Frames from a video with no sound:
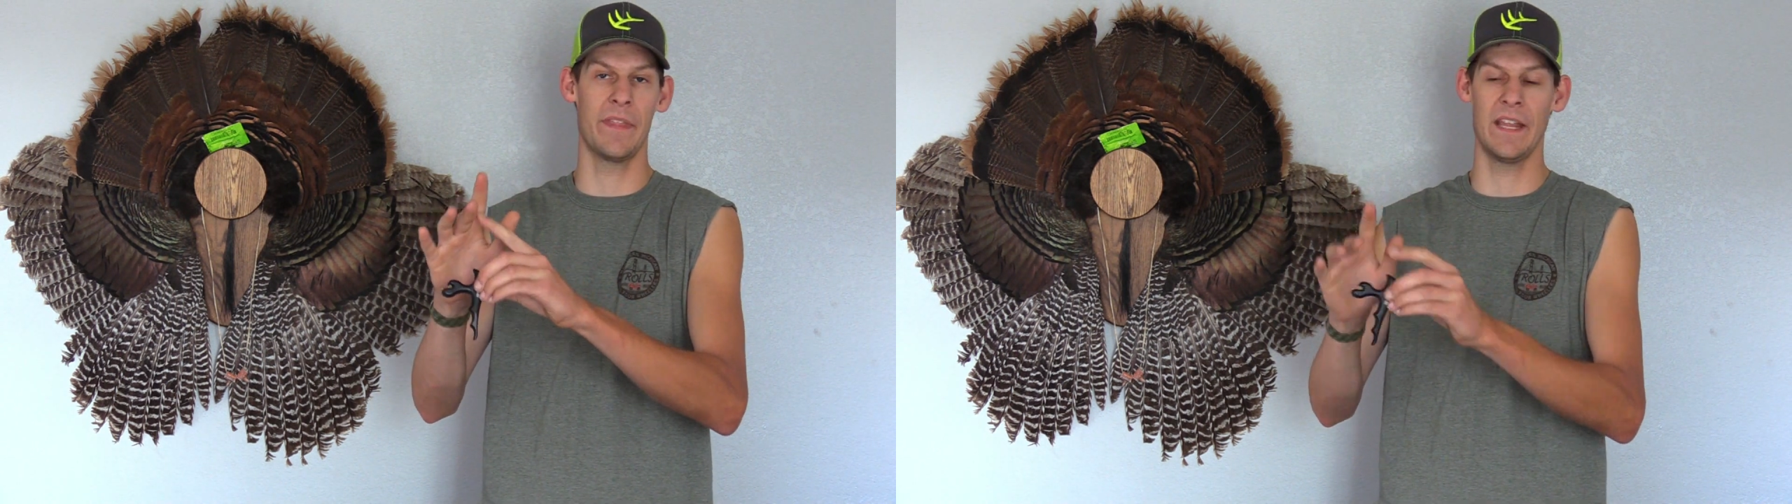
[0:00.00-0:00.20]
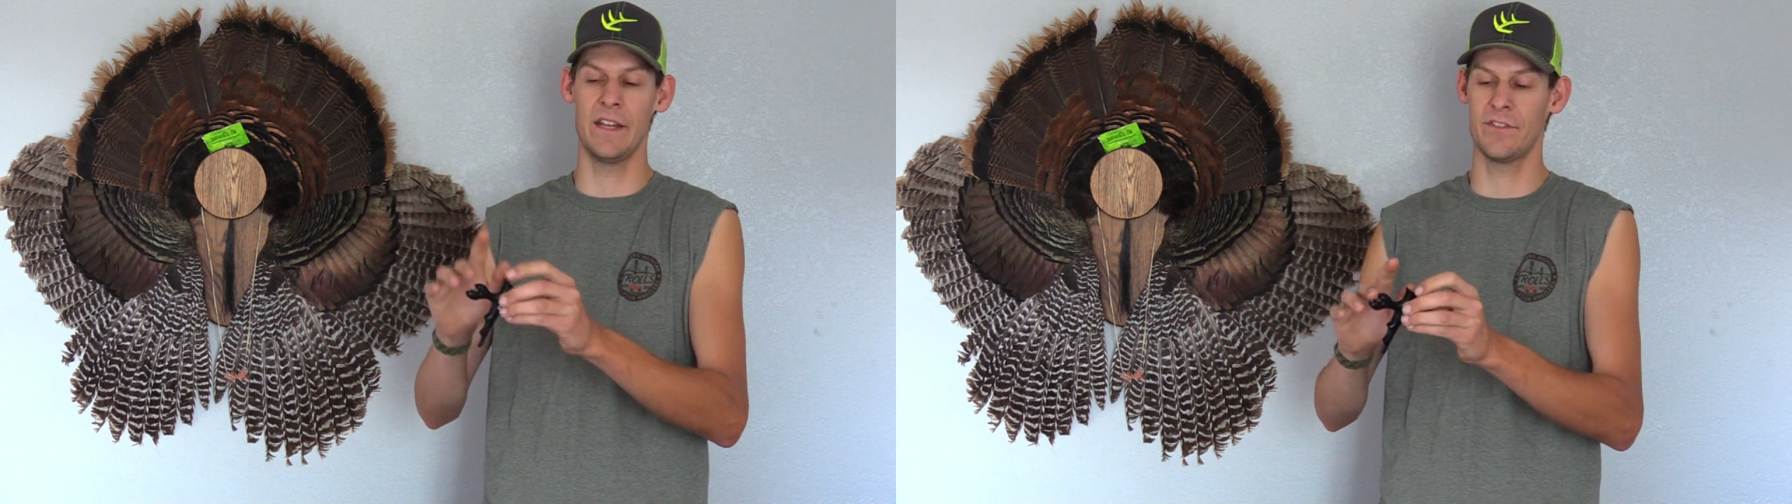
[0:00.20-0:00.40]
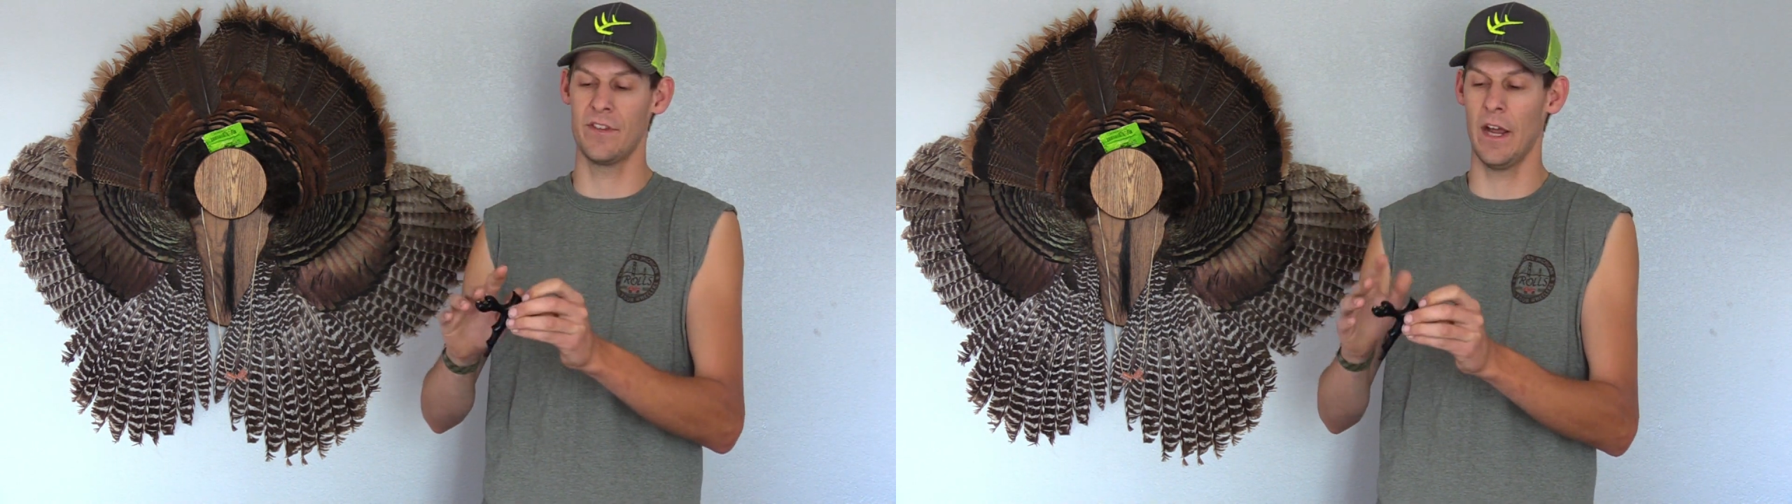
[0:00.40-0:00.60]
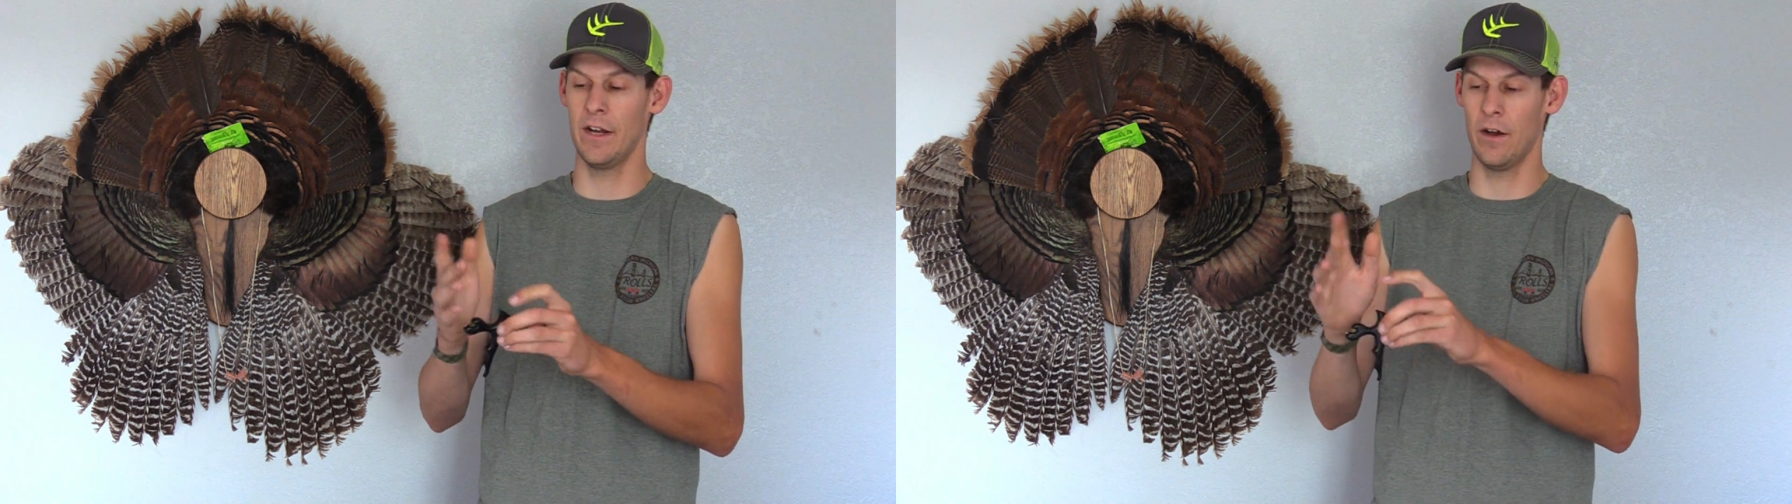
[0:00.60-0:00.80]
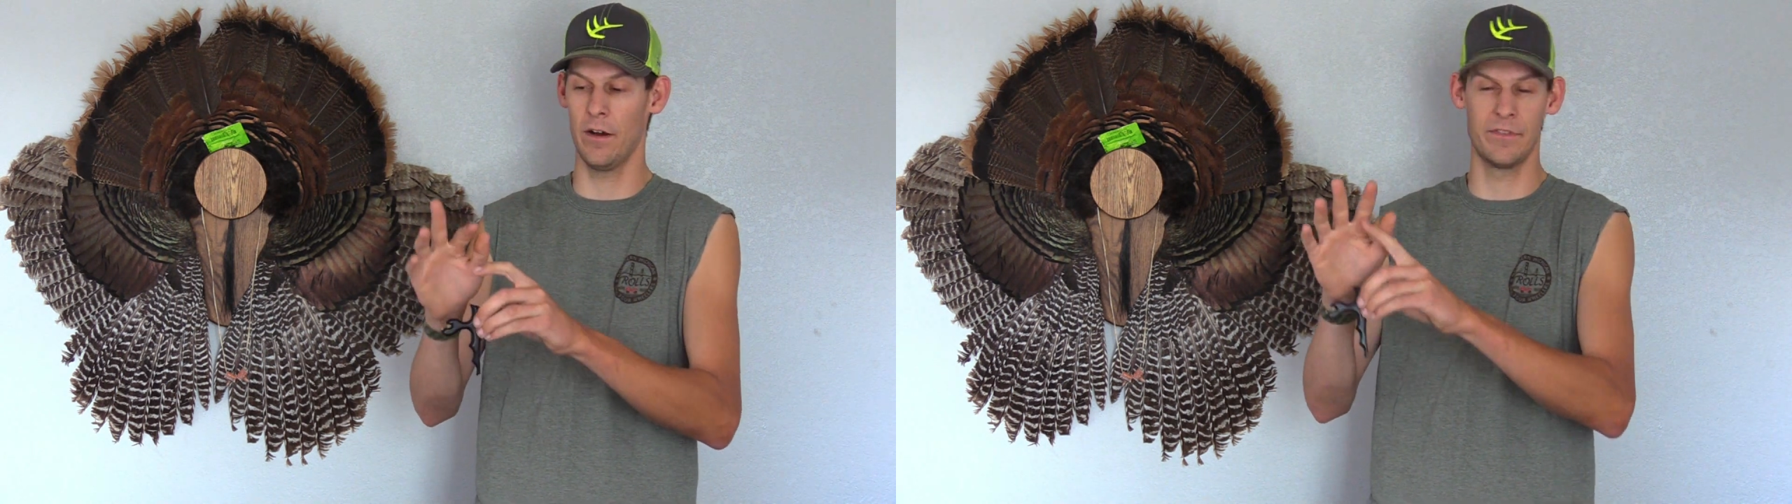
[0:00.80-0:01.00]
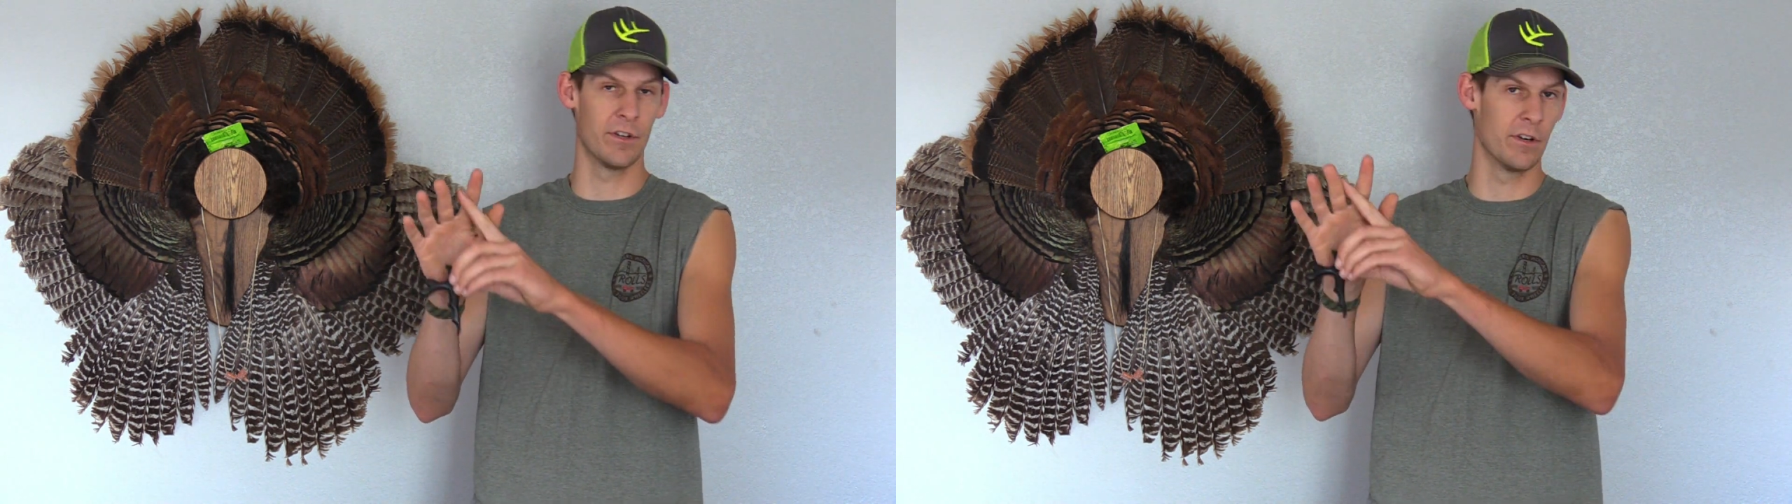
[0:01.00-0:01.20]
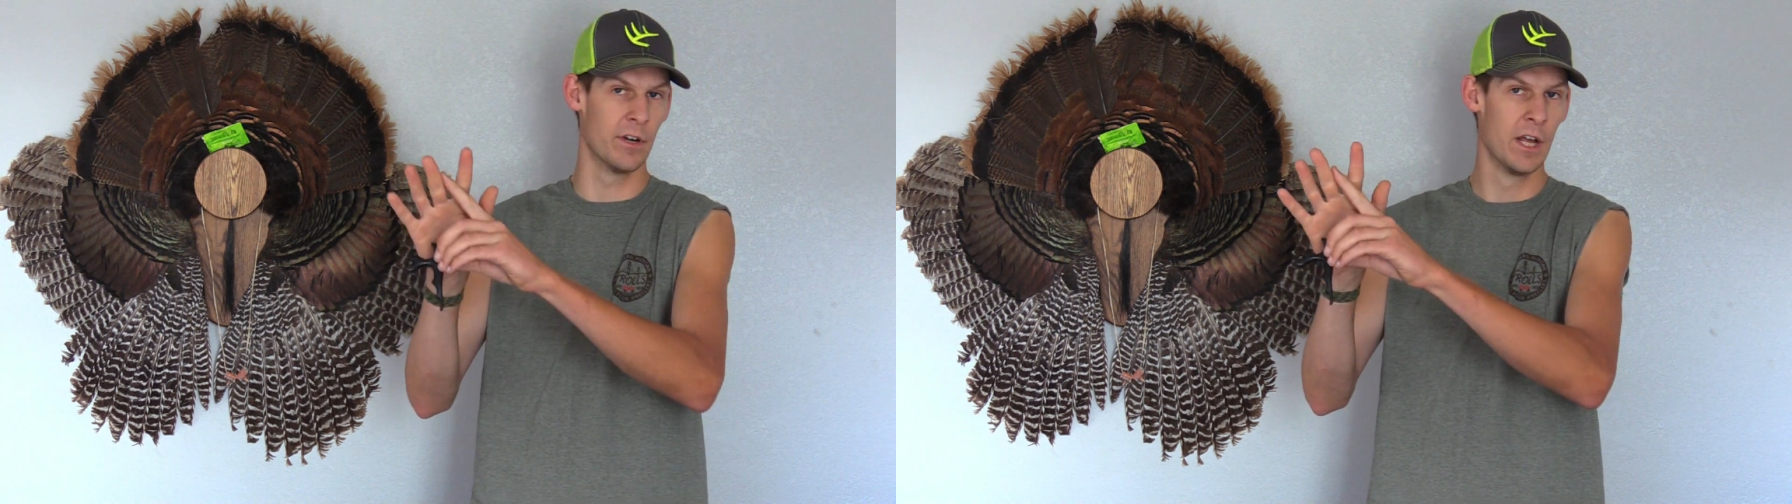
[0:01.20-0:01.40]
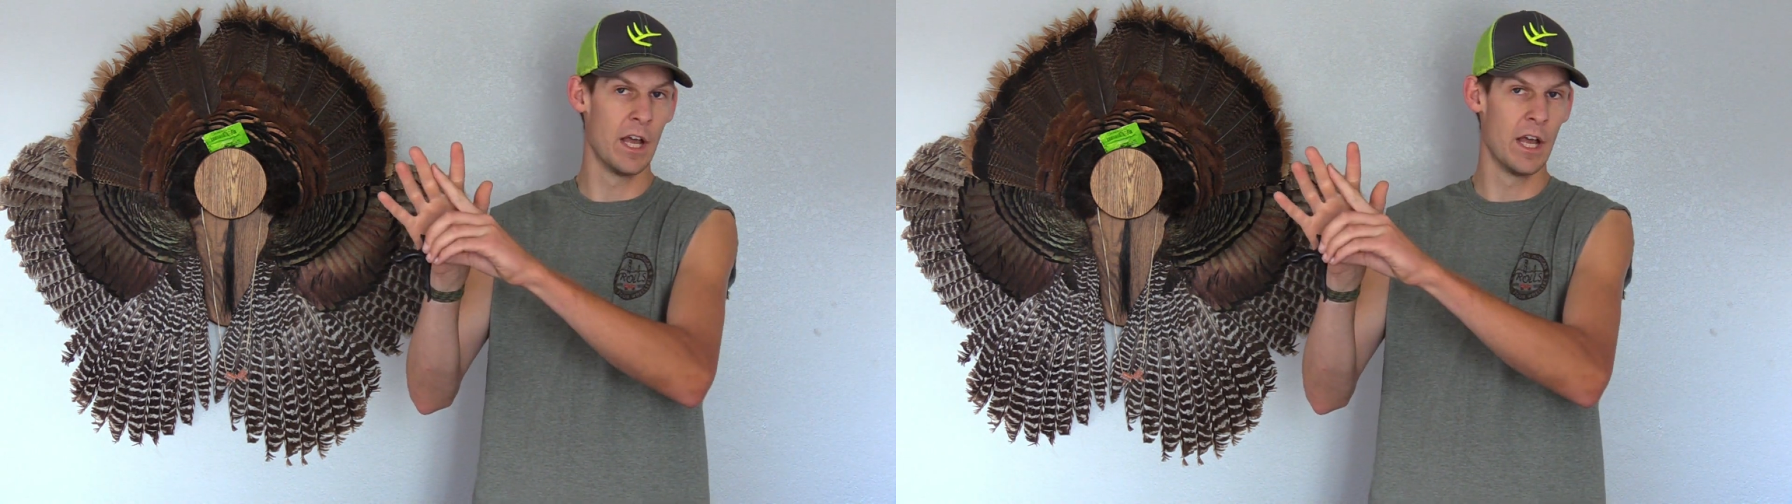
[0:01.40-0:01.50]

the inside of your